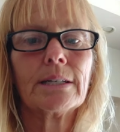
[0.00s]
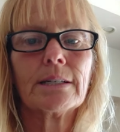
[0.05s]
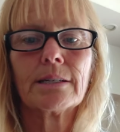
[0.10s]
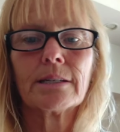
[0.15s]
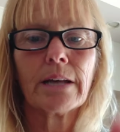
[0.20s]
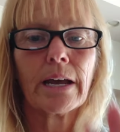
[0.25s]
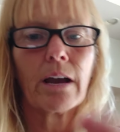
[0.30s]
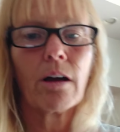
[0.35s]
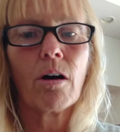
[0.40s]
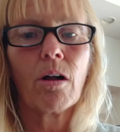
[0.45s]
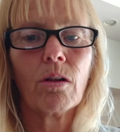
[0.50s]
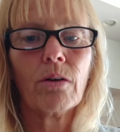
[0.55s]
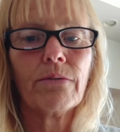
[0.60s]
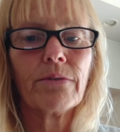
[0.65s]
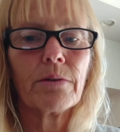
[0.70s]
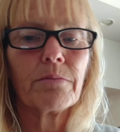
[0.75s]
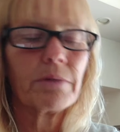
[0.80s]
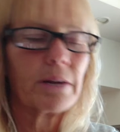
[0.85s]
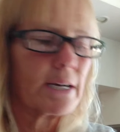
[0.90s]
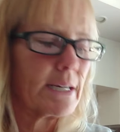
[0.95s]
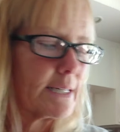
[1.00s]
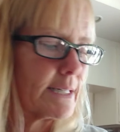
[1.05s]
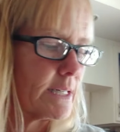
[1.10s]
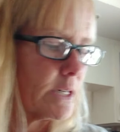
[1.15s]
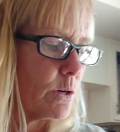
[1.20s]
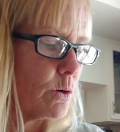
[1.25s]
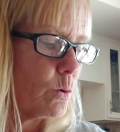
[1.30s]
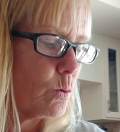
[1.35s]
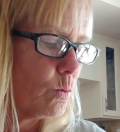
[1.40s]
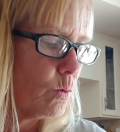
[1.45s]
It's like all over the place,
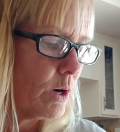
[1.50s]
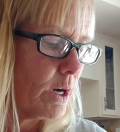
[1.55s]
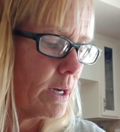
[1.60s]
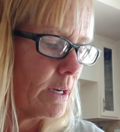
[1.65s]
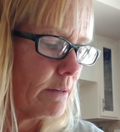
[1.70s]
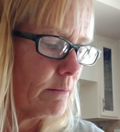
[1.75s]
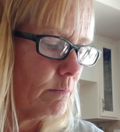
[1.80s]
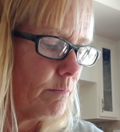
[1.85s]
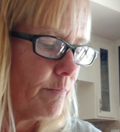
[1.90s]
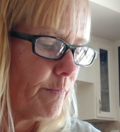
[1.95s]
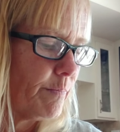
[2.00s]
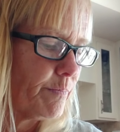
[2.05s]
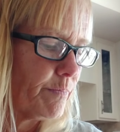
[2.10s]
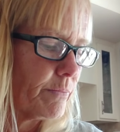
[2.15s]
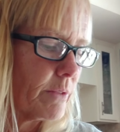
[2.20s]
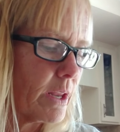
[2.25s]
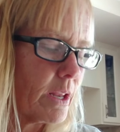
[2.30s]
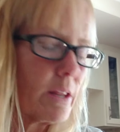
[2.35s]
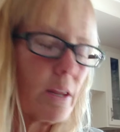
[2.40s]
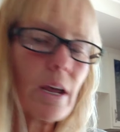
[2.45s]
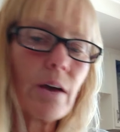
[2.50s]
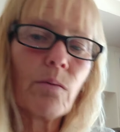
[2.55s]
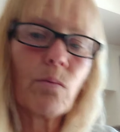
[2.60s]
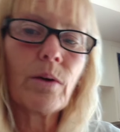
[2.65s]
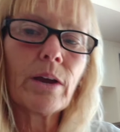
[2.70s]
so that